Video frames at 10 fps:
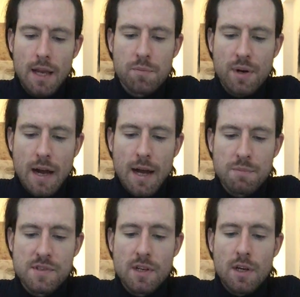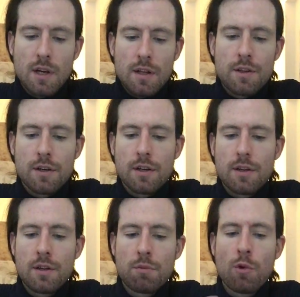perhaps
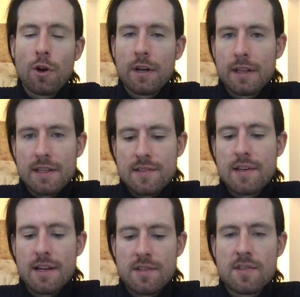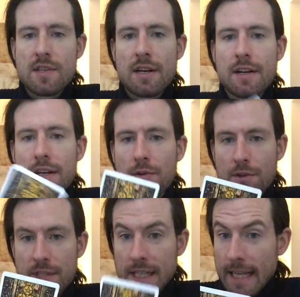the work that's necessary in
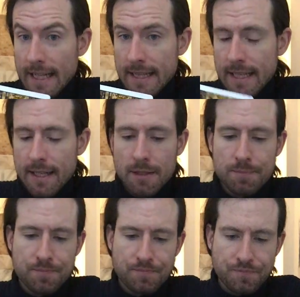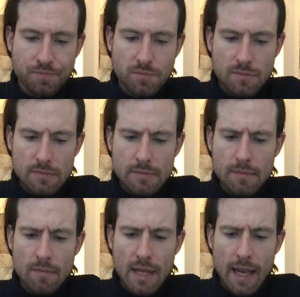order to get there,
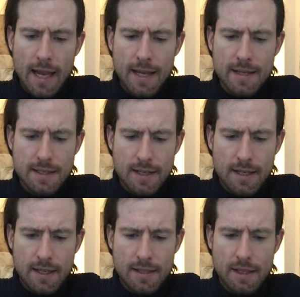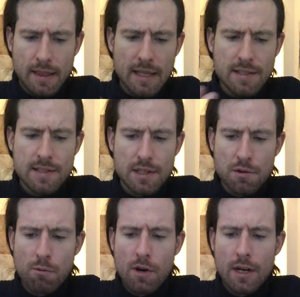and the things that
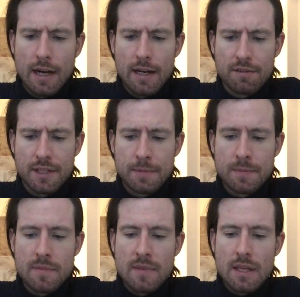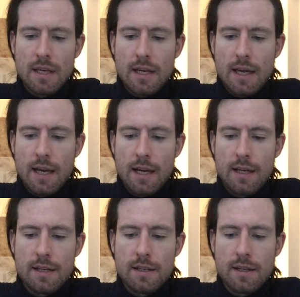you want out of it.
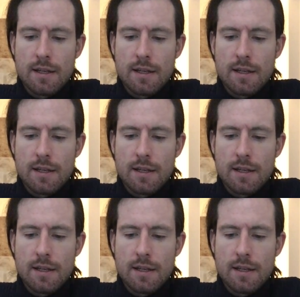And